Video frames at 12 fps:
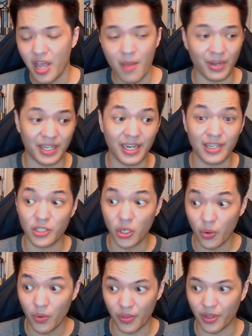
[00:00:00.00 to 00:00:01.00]
But getting
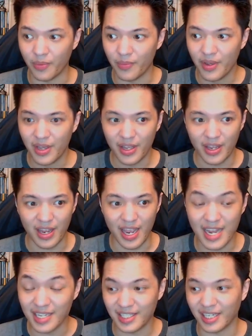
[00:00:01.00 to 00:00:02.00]
2 of them
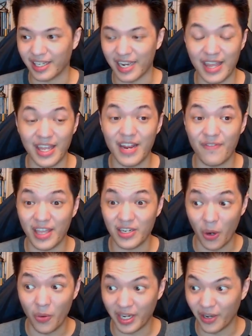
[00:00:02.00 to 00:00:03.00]
instantly, and then if they
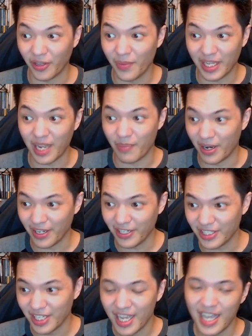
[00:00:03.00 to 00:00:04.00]
don't kill them, they get punished,